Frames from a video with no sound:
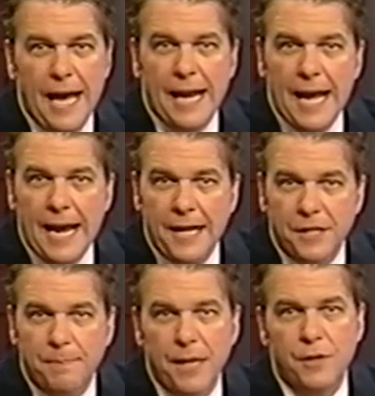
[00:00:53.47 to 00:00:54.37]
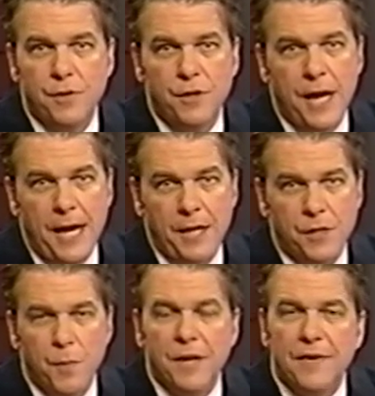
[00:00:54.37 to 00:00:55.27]
And AIDS Picture
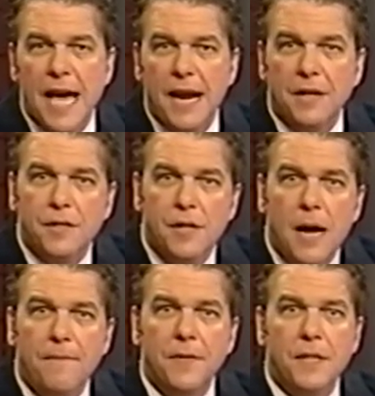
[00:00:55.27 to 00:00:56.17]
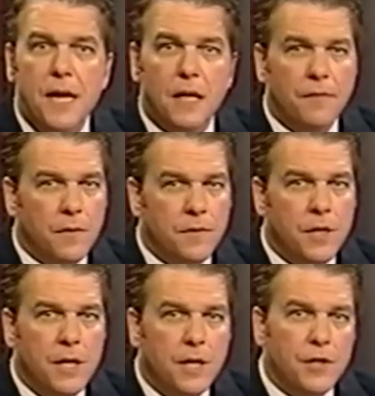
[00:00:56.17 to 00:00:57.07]
Change. One of Canada's top
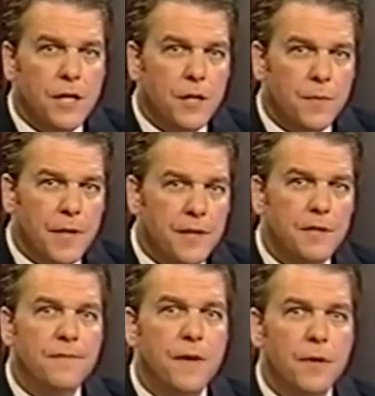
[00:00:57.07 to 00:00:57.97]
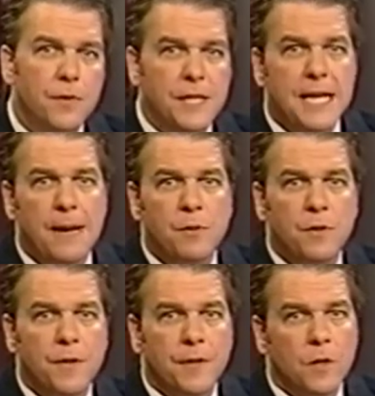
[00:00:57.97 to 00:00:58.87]
photographers shares with us the photos he
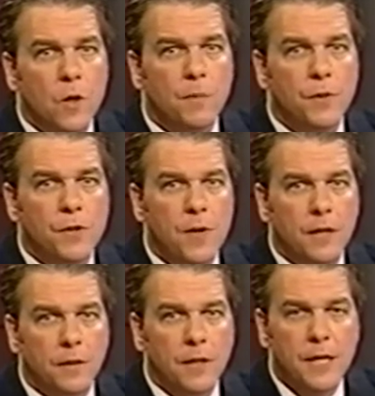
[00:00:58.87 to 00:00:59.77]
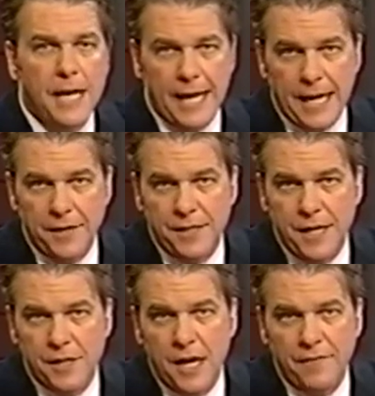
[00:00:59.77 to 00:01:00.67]
captured on the global struggle against
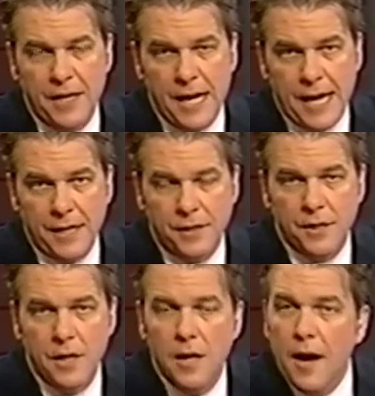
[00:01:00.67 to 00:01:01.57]
HIV/AIDS.